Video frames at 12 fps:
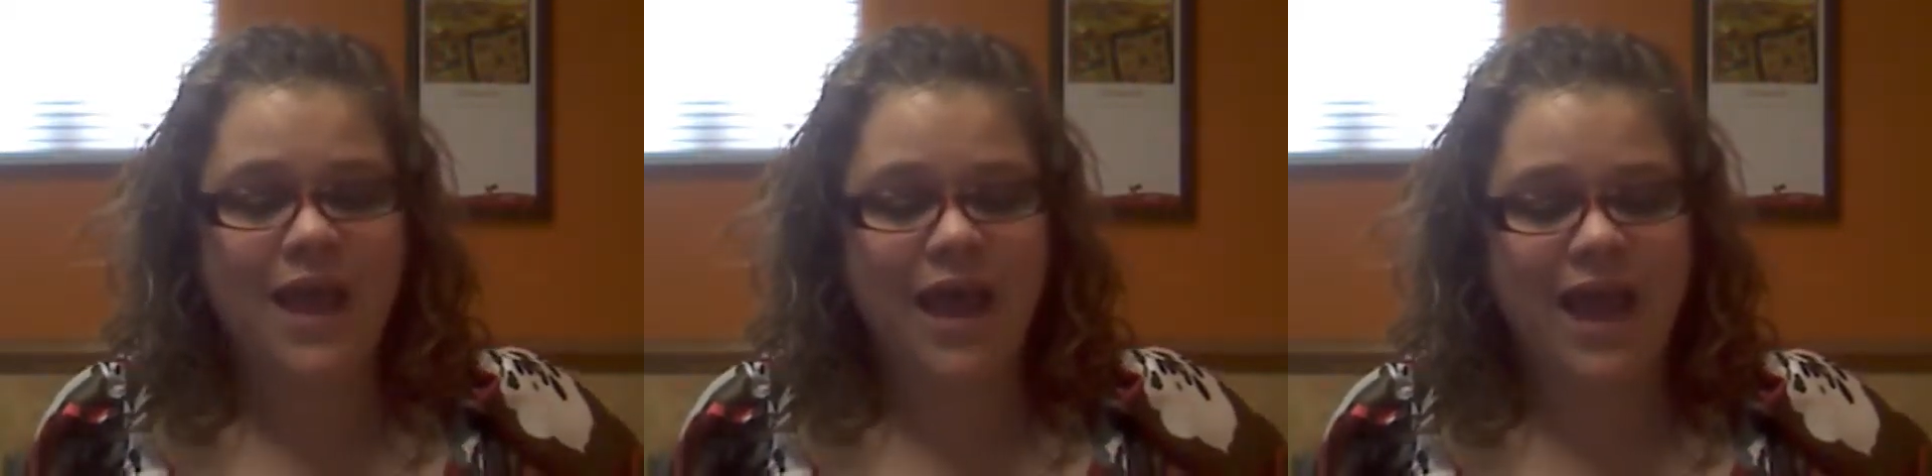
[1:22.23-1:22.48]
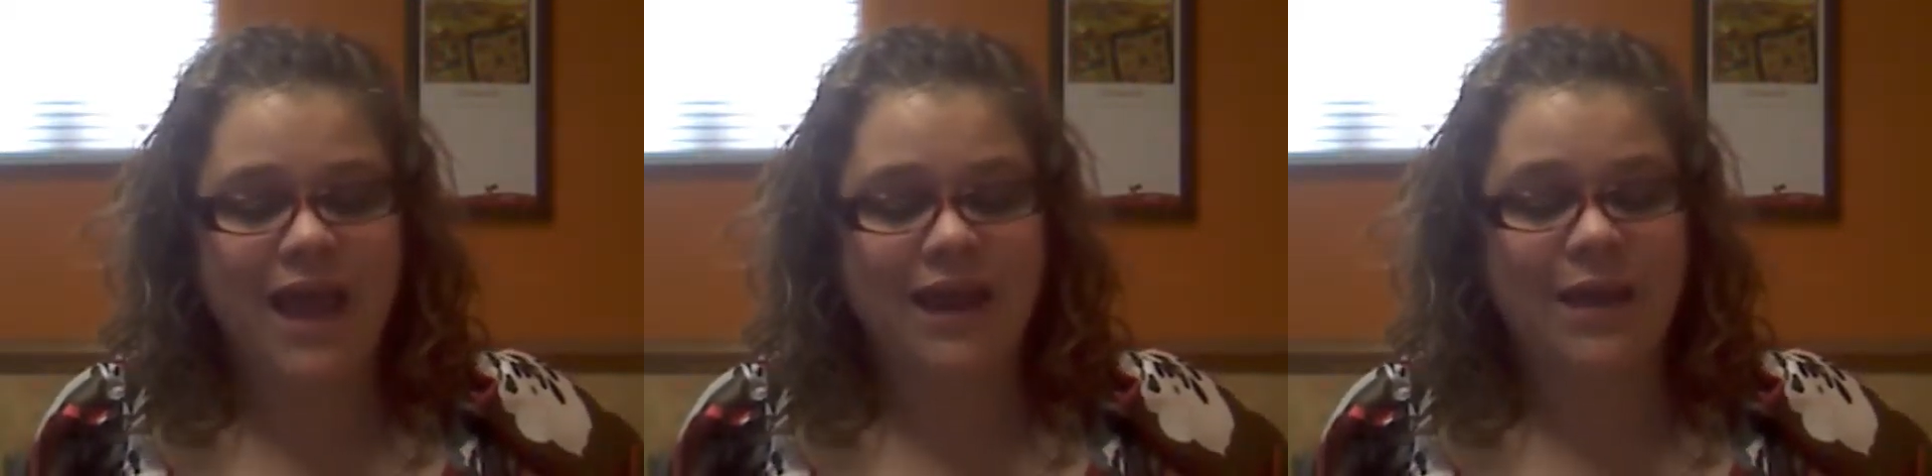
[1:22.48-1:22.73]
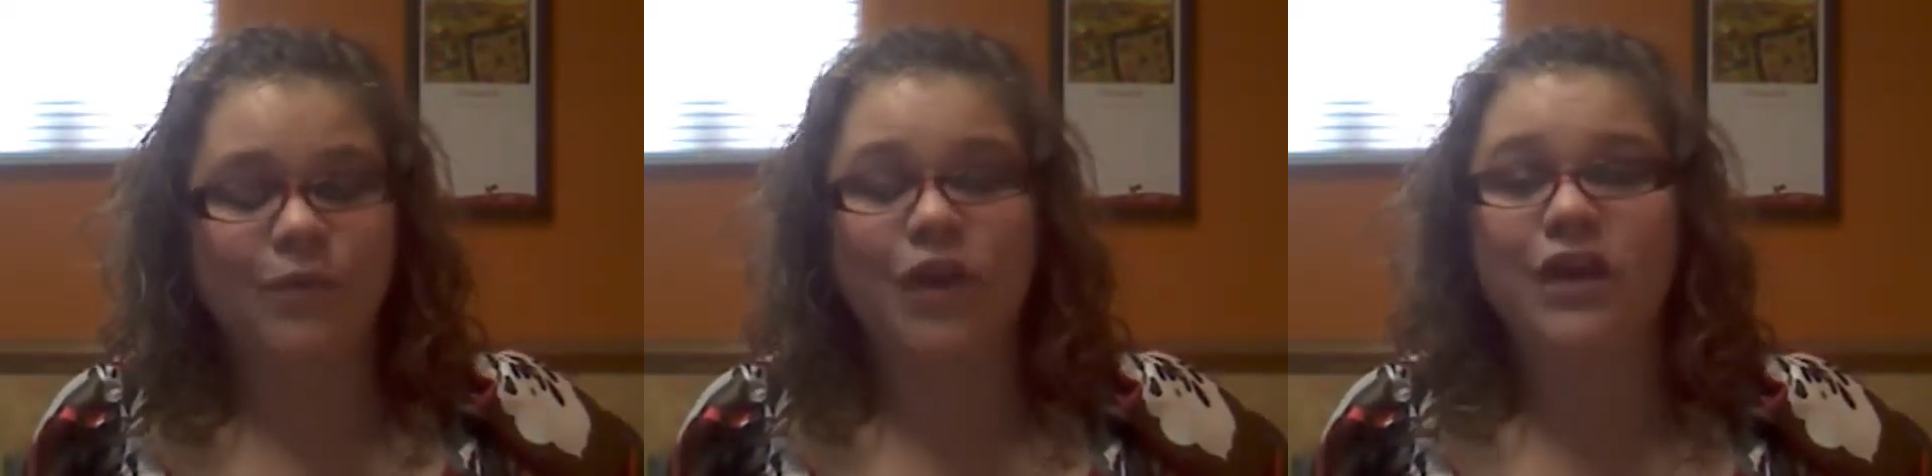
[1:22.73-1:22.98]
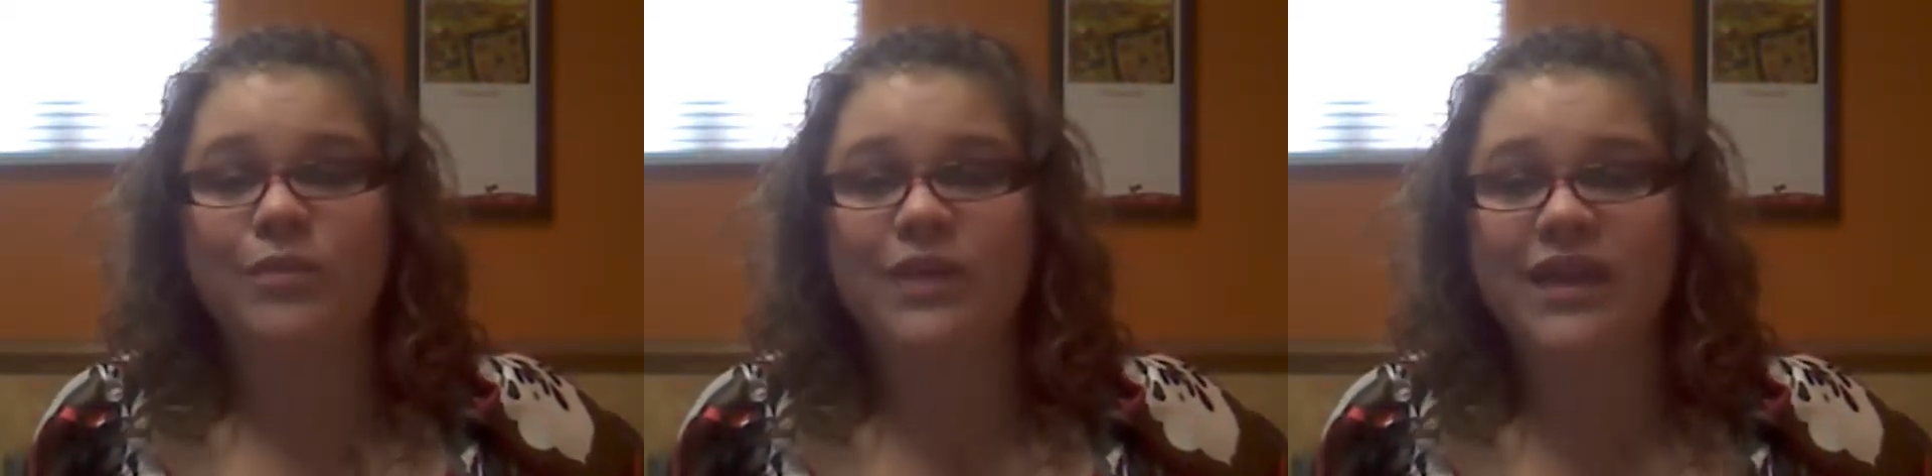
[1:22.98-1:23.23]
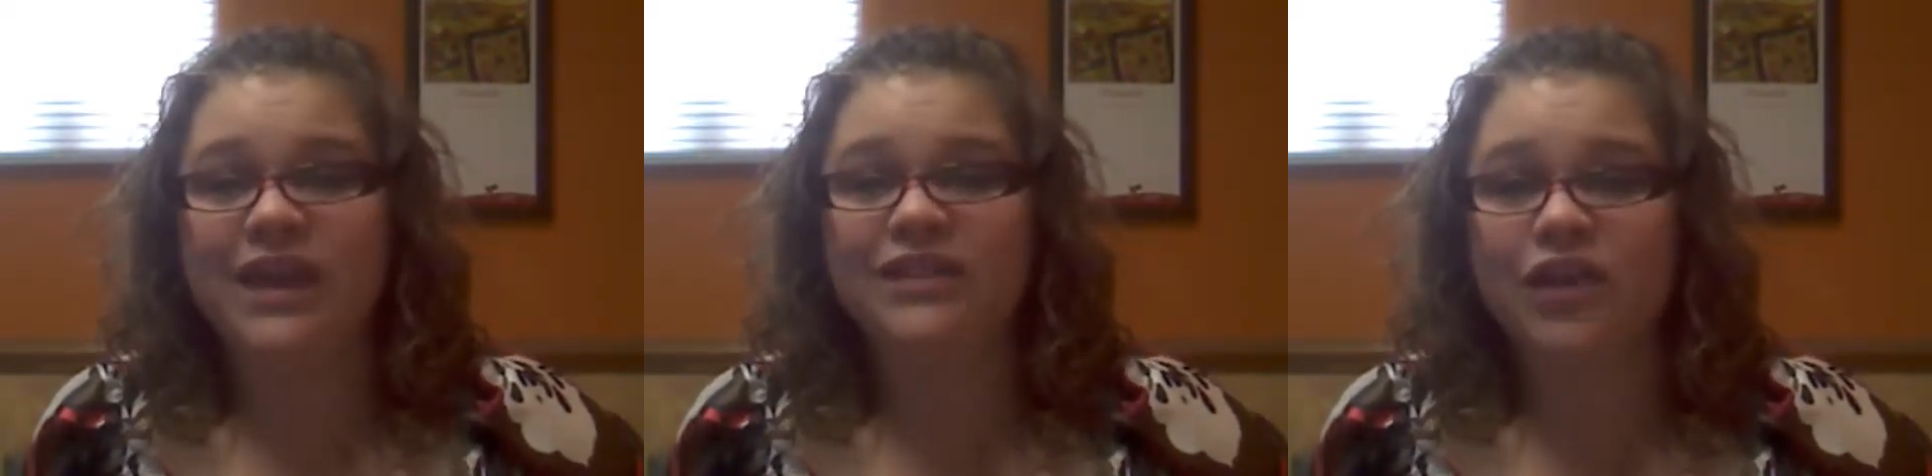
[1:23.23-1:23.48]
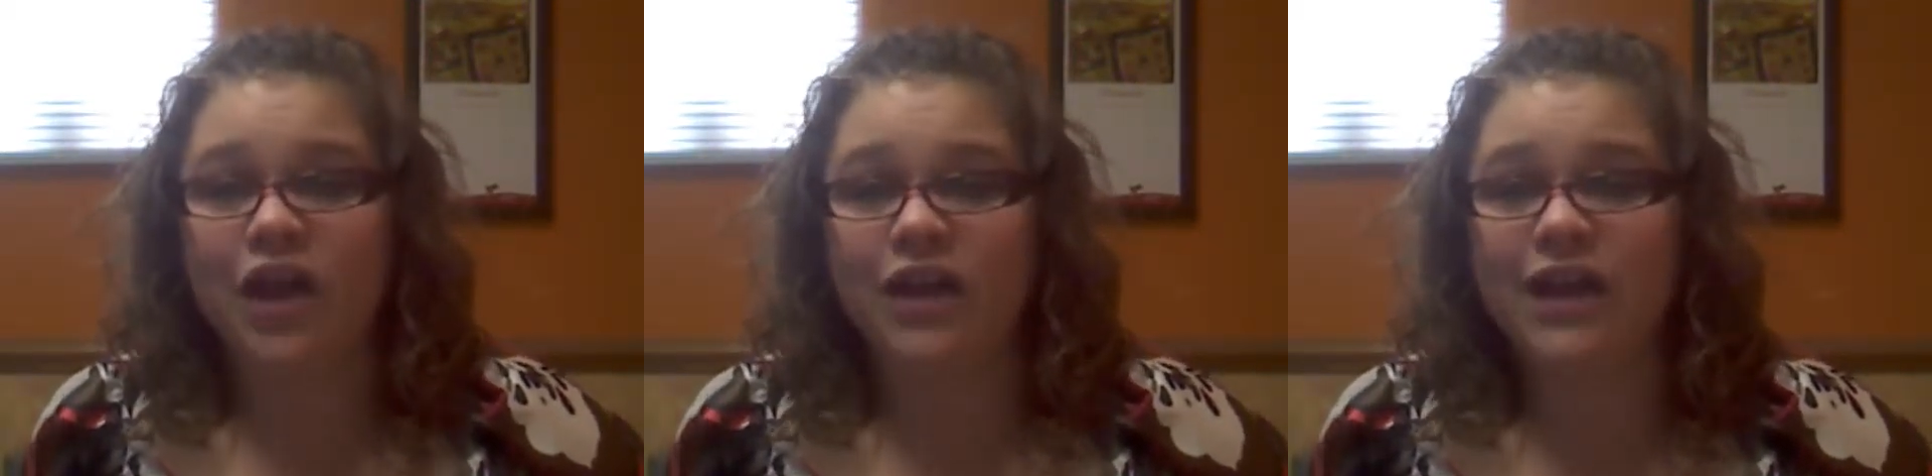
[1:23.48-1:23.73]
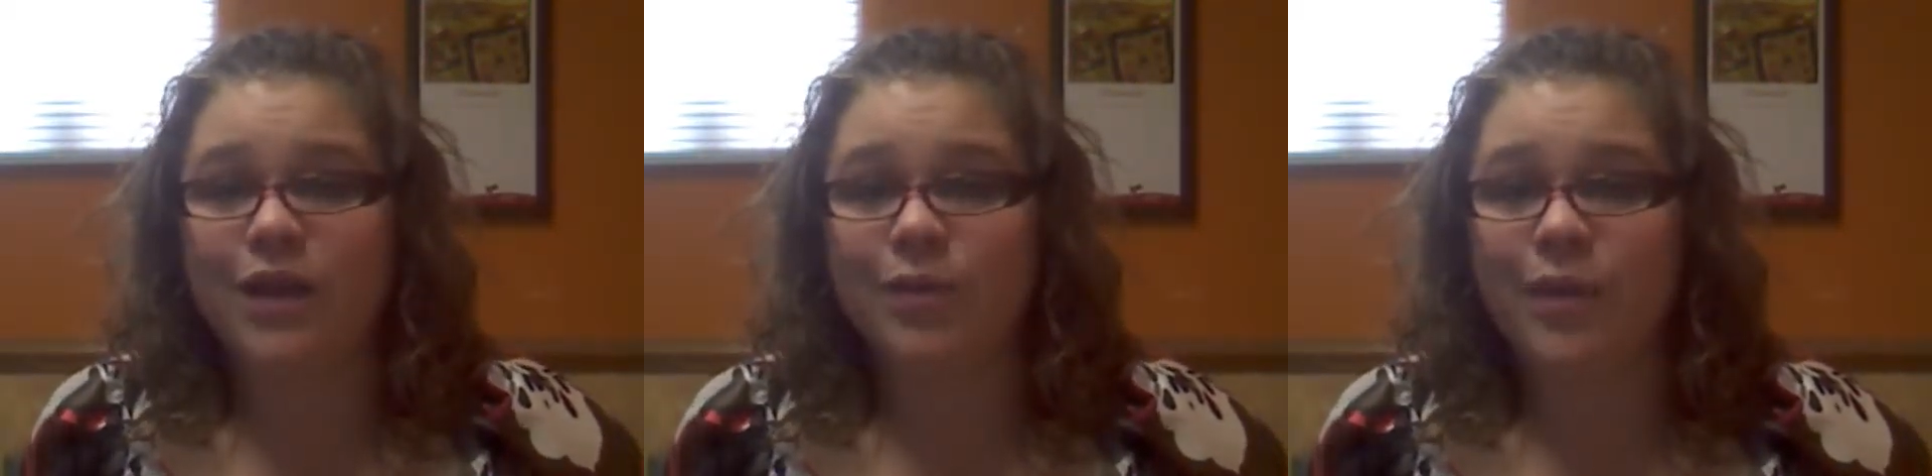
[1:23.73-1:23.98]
and I'm going to begin talking